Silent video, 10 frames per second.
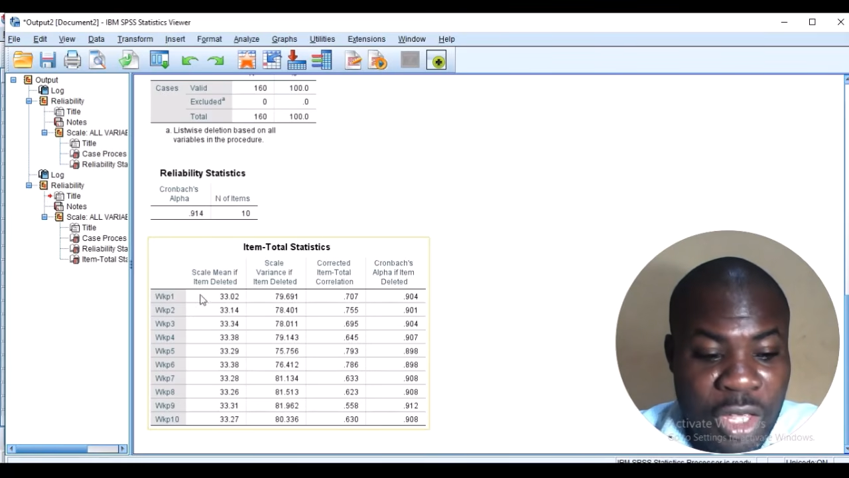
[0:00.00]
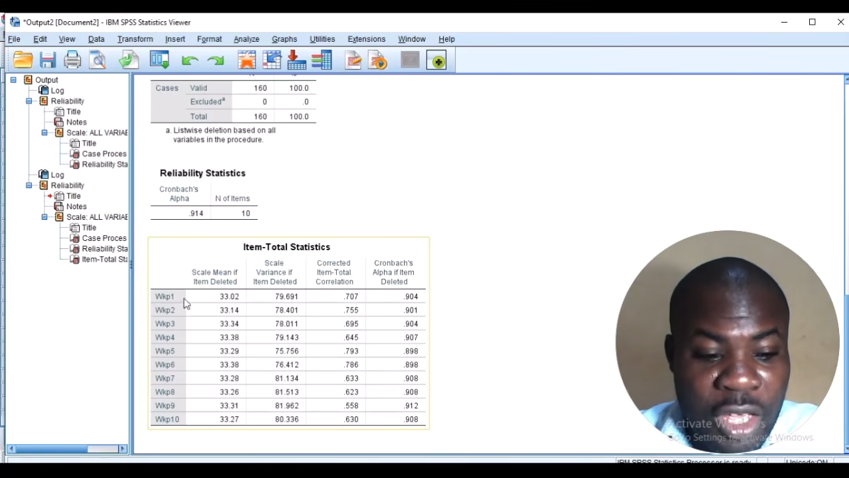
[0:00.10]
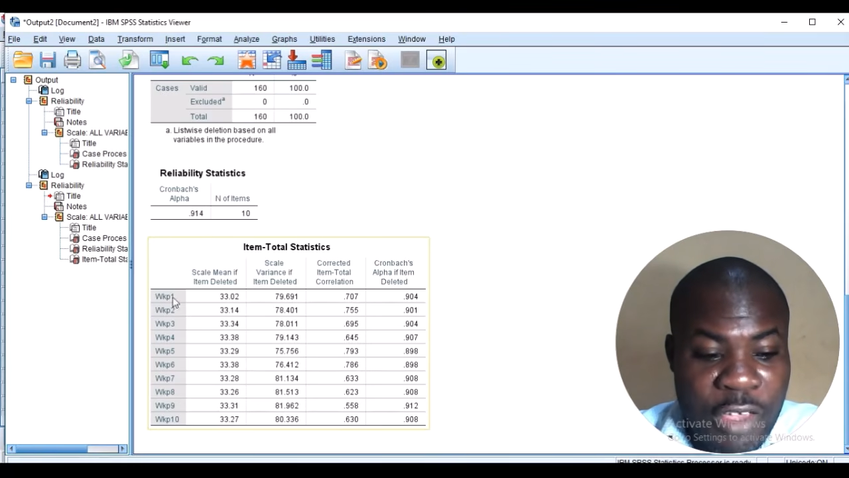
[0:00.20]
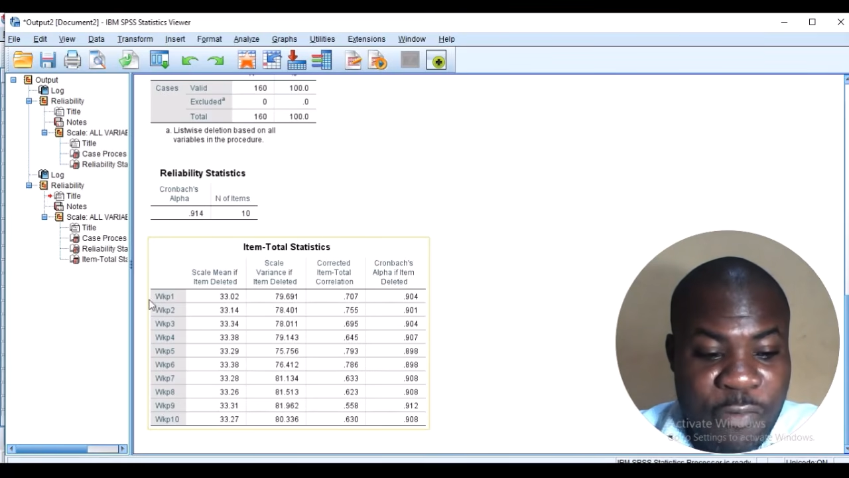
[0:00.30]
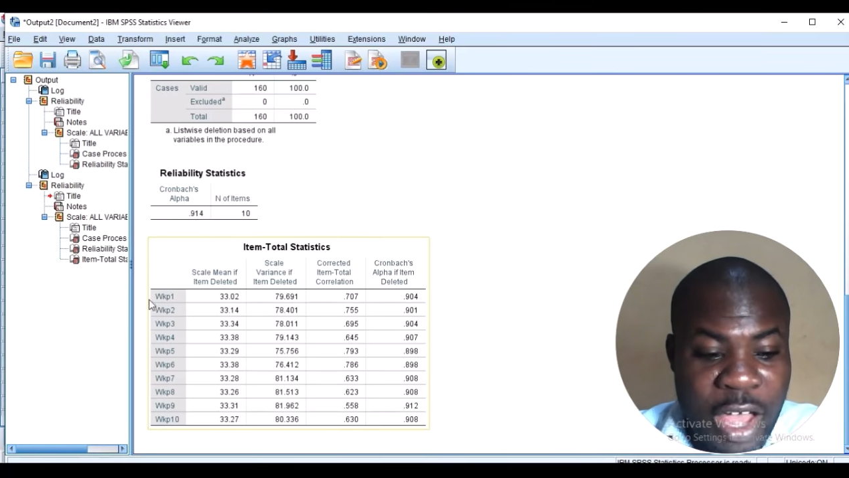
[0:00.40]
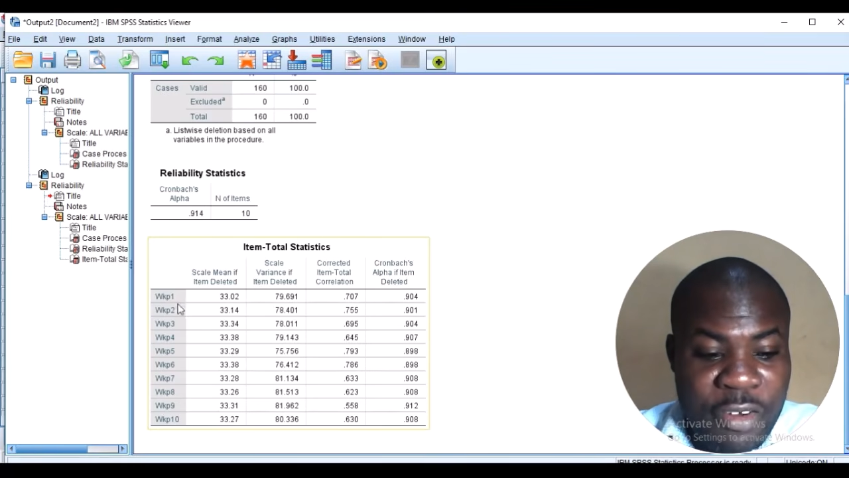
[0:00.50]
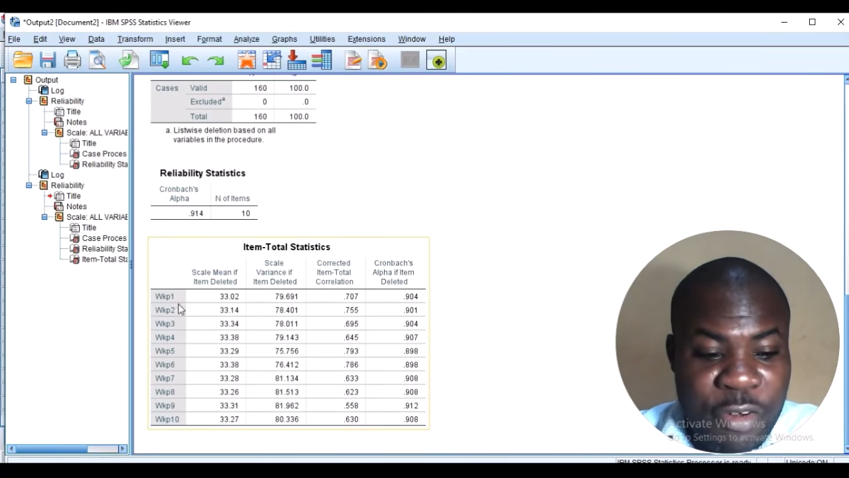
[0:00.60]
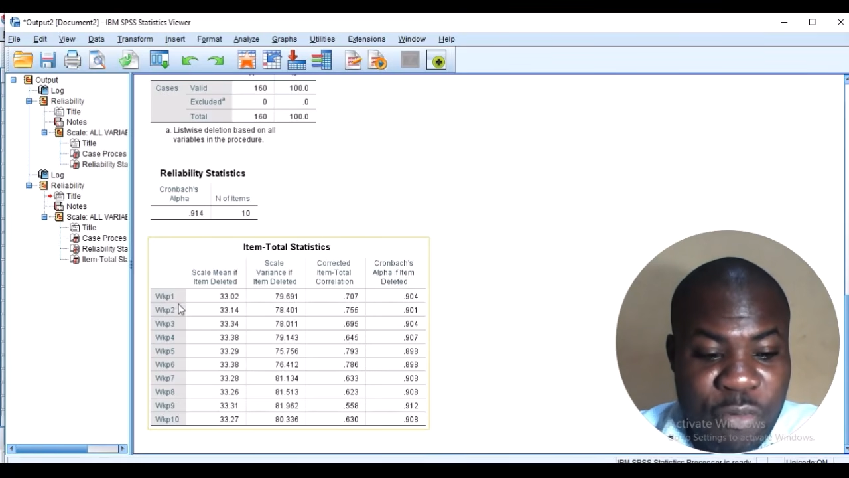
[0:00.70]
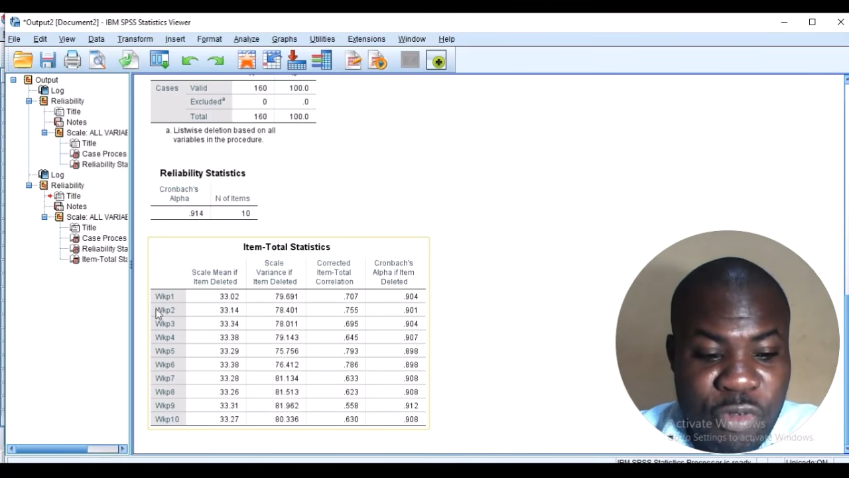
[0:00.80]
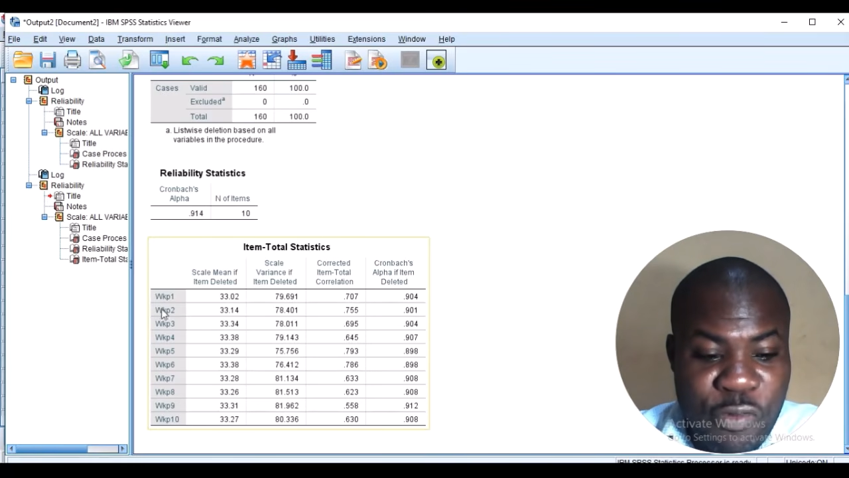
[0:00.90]
if I
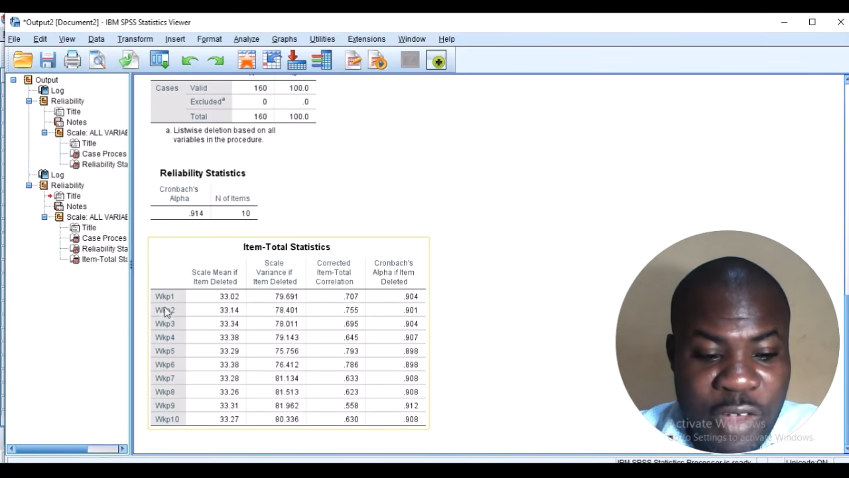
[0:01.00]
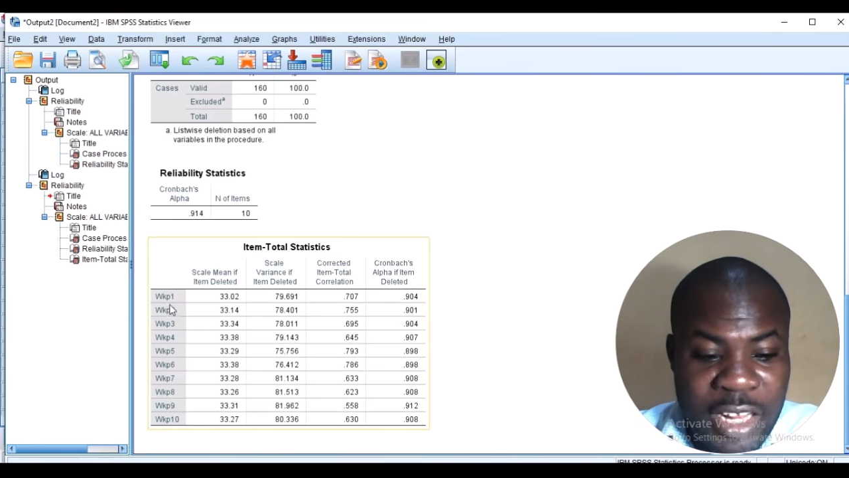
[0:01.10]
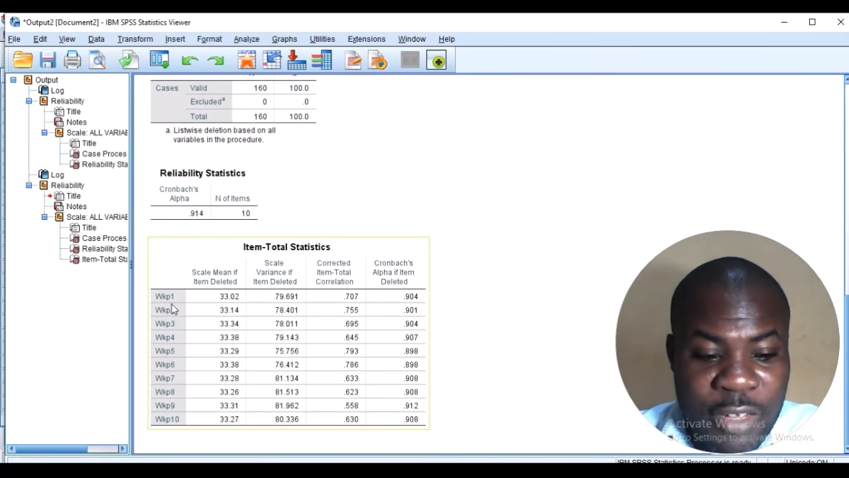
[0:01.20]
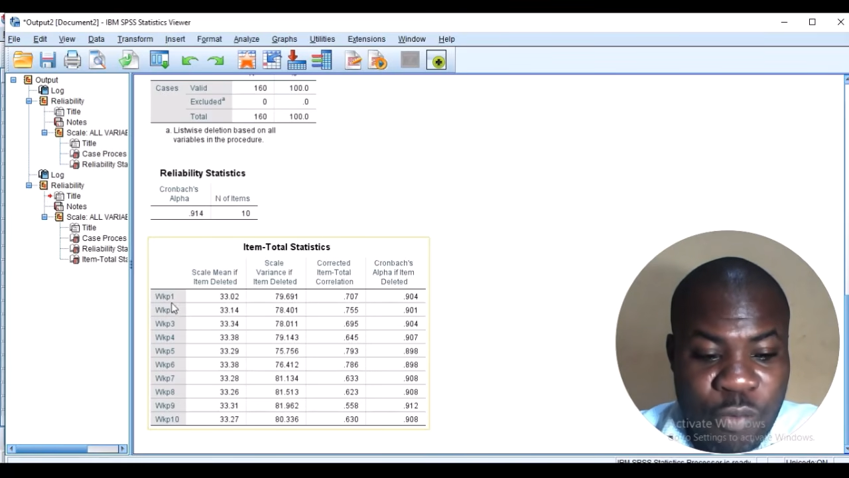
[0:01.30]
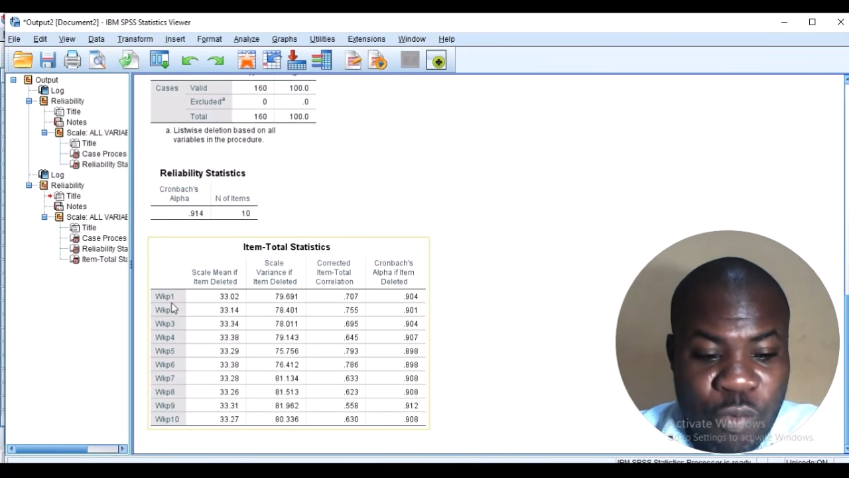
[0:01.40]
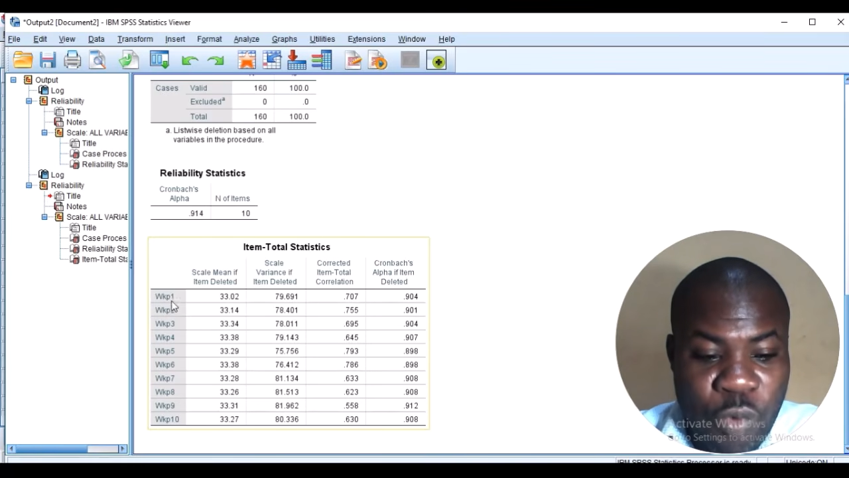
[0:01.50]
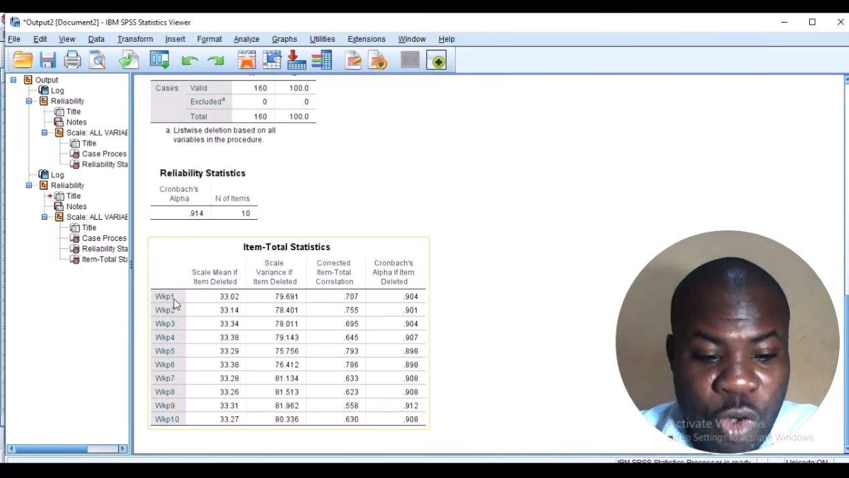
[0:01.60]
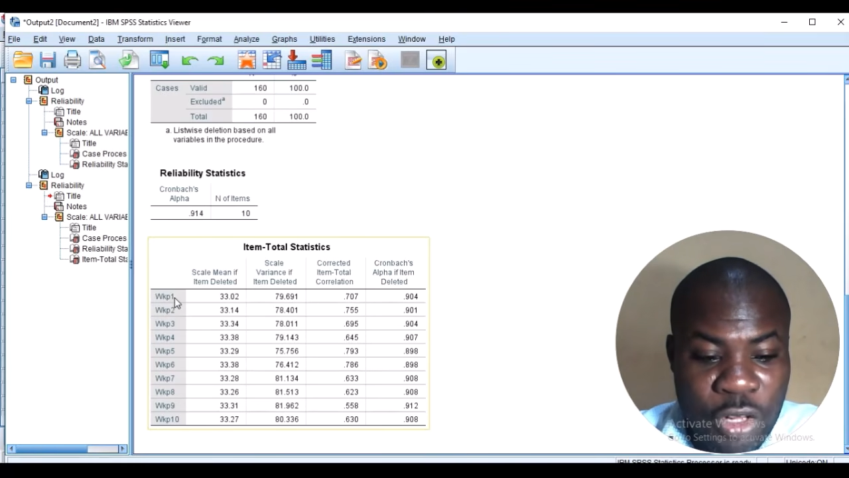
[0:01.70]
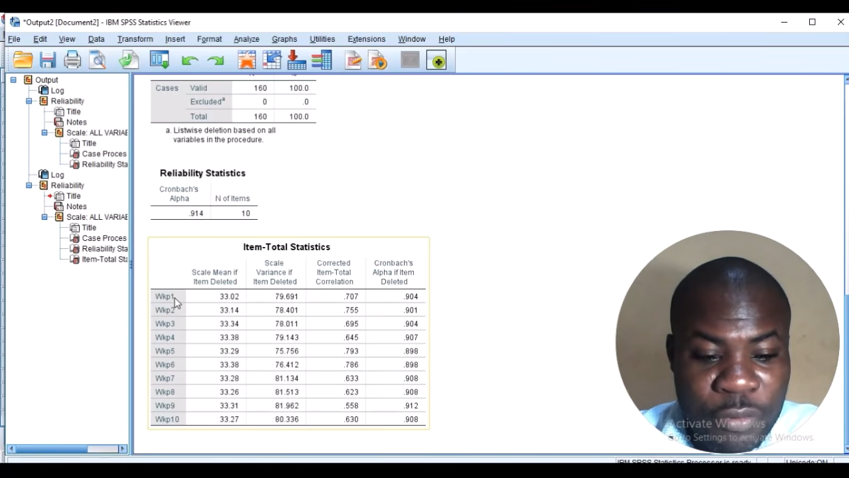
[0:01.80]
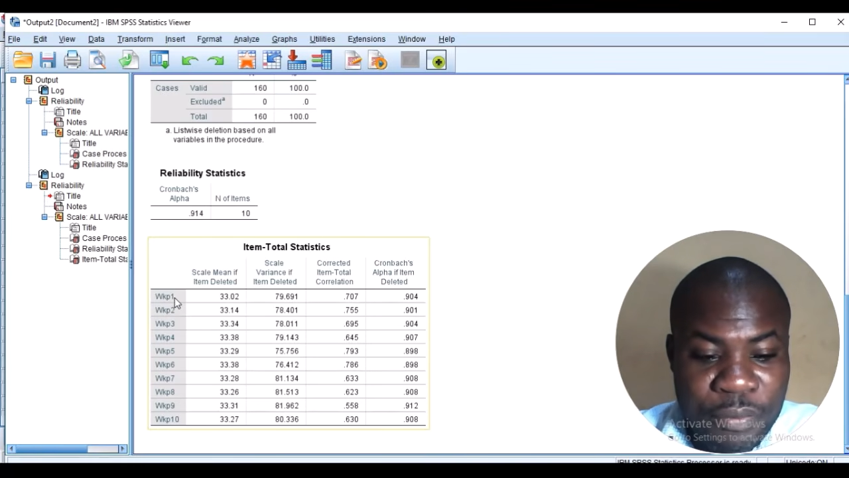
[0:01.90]
remove item
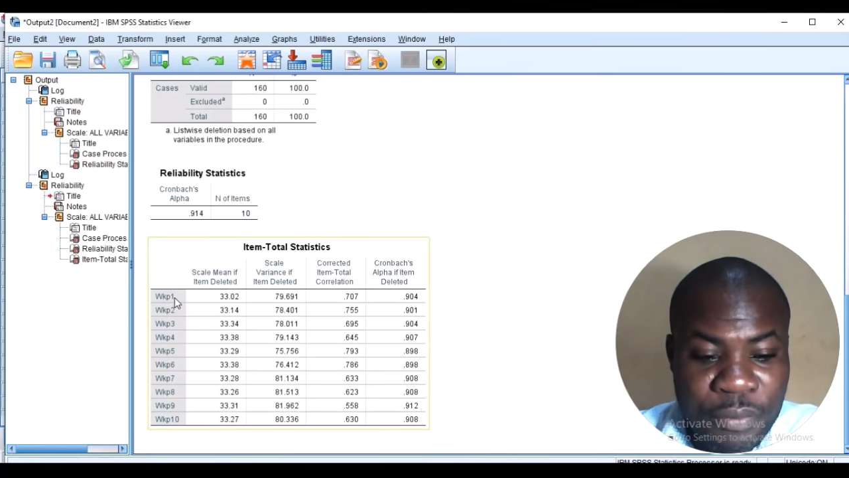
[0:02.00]
1